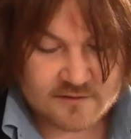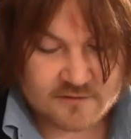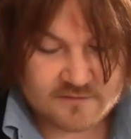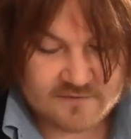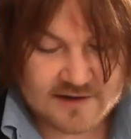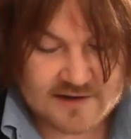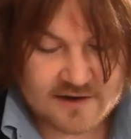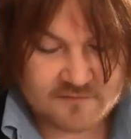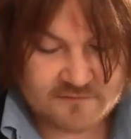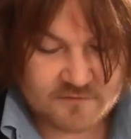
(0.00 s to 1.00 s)
You'll find
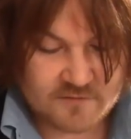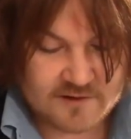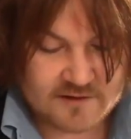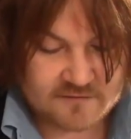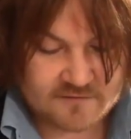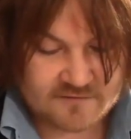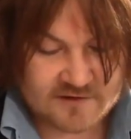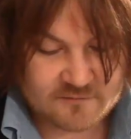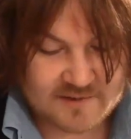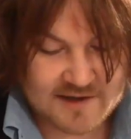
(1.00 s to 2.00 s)
out 40, the
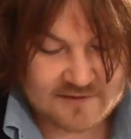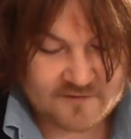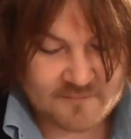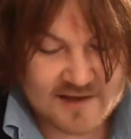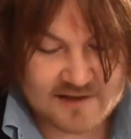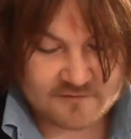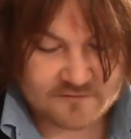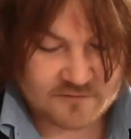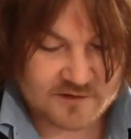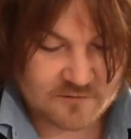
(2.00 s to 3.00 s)
face behind the mask,
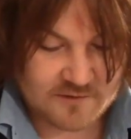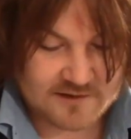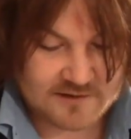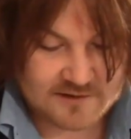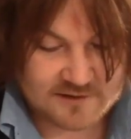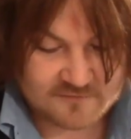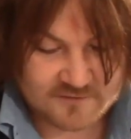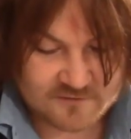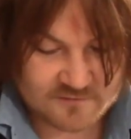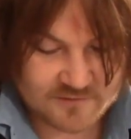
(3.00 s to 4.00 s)
41,
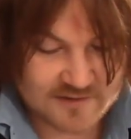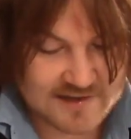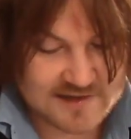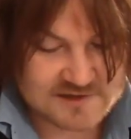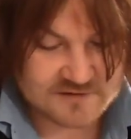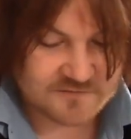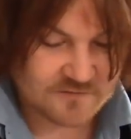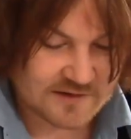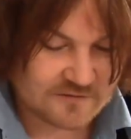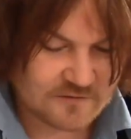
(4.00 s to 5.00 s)
invisible Agent,
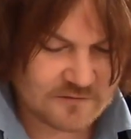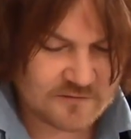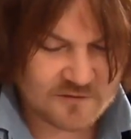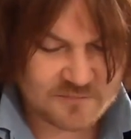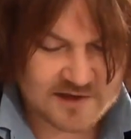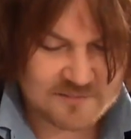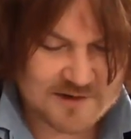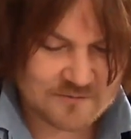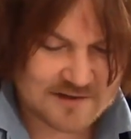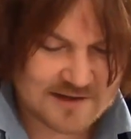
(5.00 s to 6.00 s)
42, the
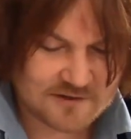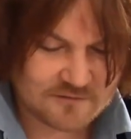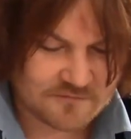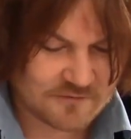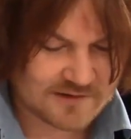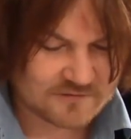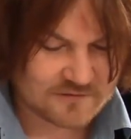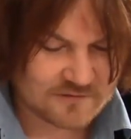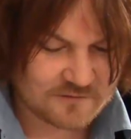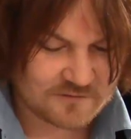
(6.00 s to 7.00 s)
boogeyman will get you,
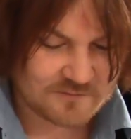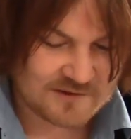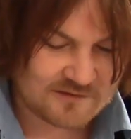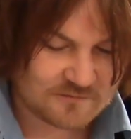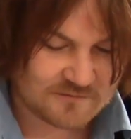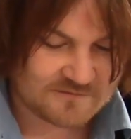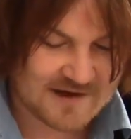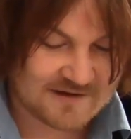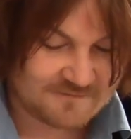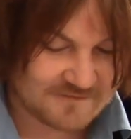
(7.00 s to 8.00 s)
42, the beast with
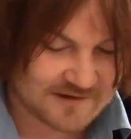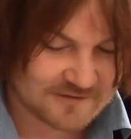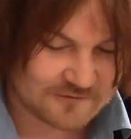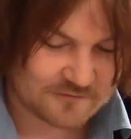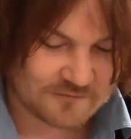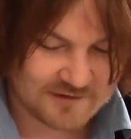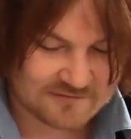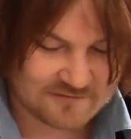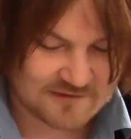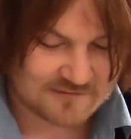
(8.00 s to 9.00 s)
five fingers,
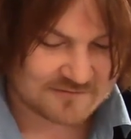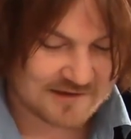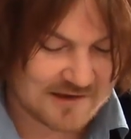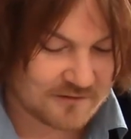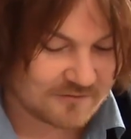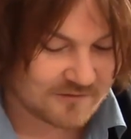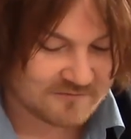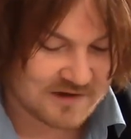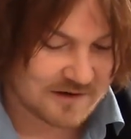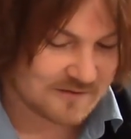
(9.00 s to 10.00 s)
46, tales
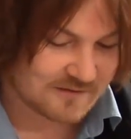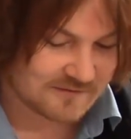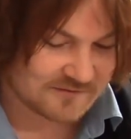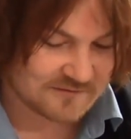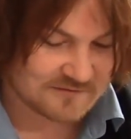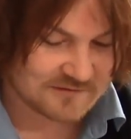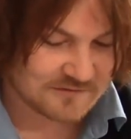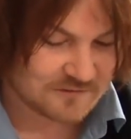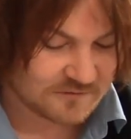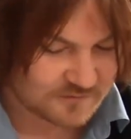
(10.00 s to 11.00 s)
of terror,
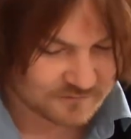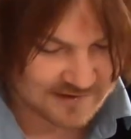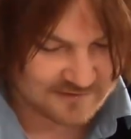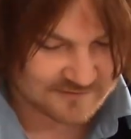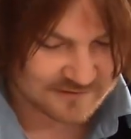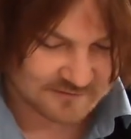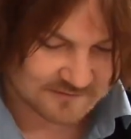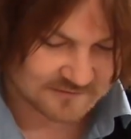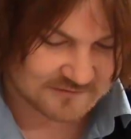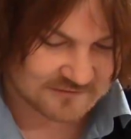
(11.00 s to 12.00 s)
62, the raven,
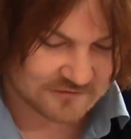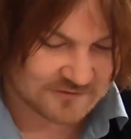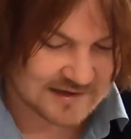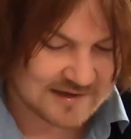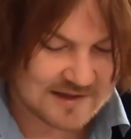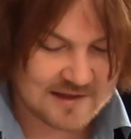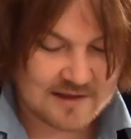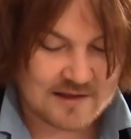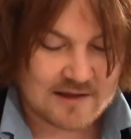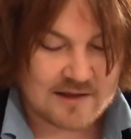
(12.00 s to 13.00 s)
63,
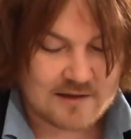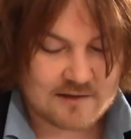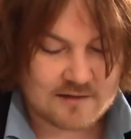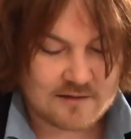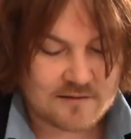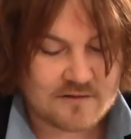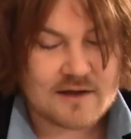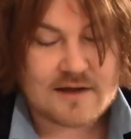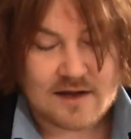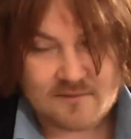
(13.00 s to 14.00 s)
and
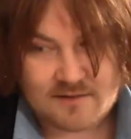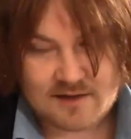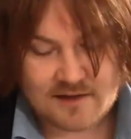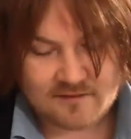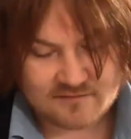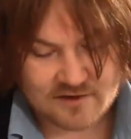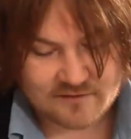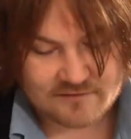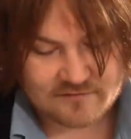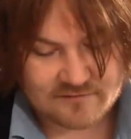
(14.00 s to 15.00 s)
the comedy of terrors,